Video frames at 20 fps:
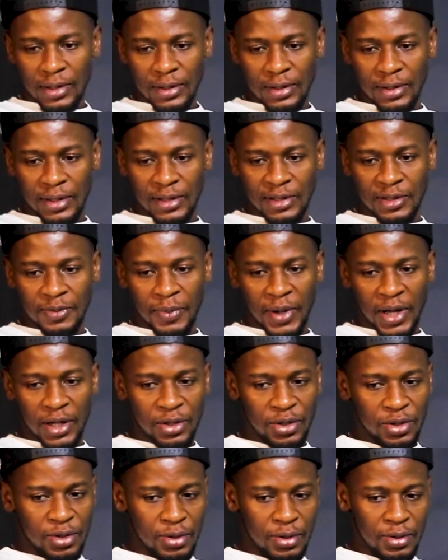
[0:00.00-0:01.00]
dates
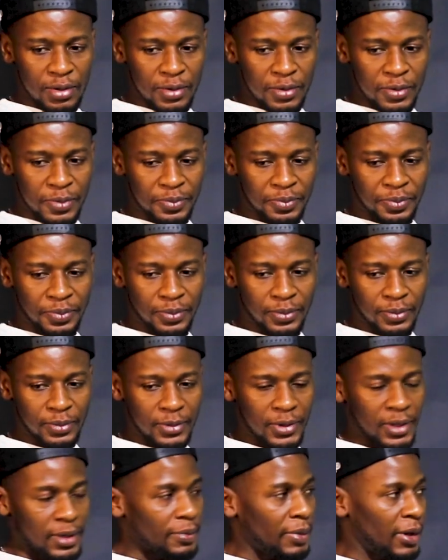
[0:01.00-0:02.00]
back to,
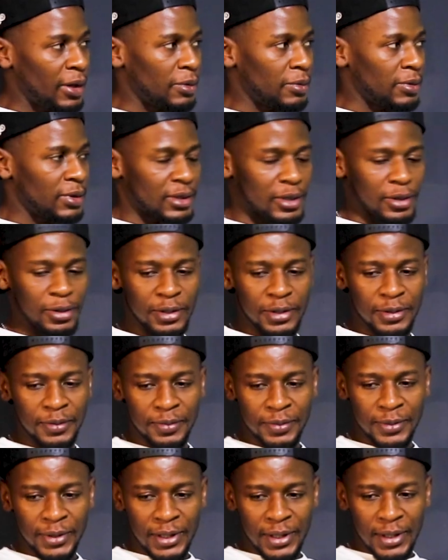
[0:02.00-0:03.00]
pardon me, it's
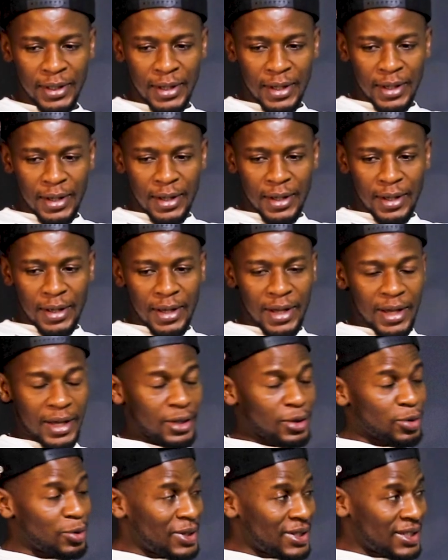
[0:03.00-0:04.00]
loading.
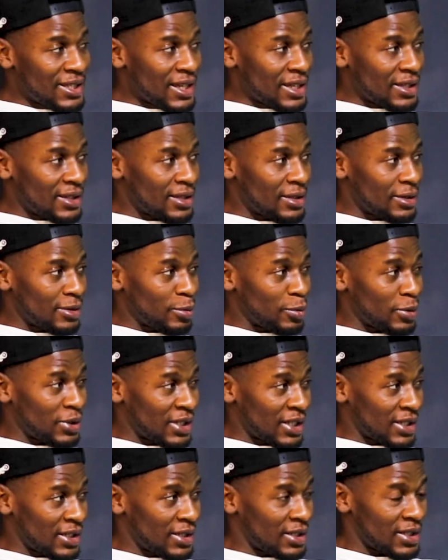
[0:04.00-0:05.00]
2018 with
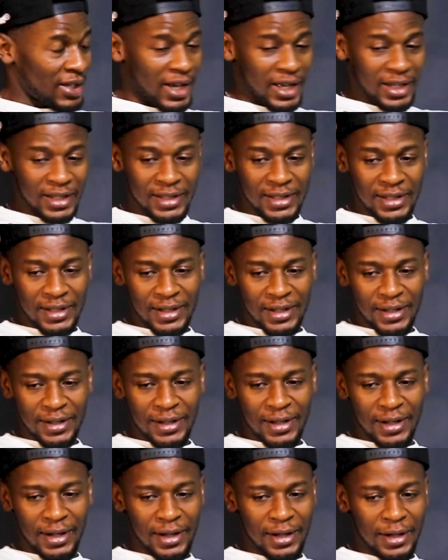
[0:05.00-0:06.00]
Jesse Jags,
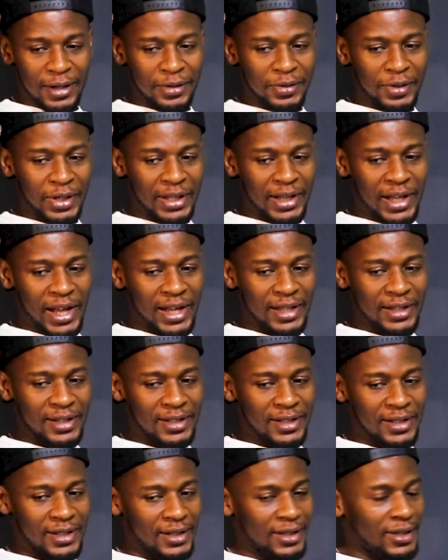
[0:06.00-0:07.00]
Red Light
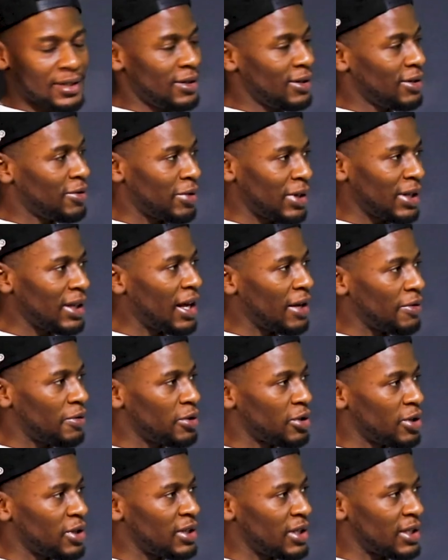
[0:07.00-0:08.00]
Red Light
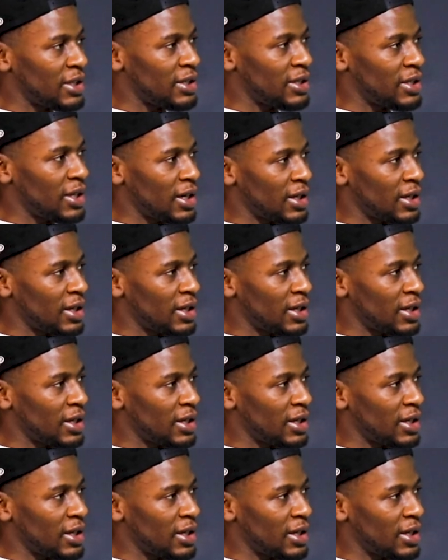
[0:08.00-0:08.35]
featuring Jesse Jacks.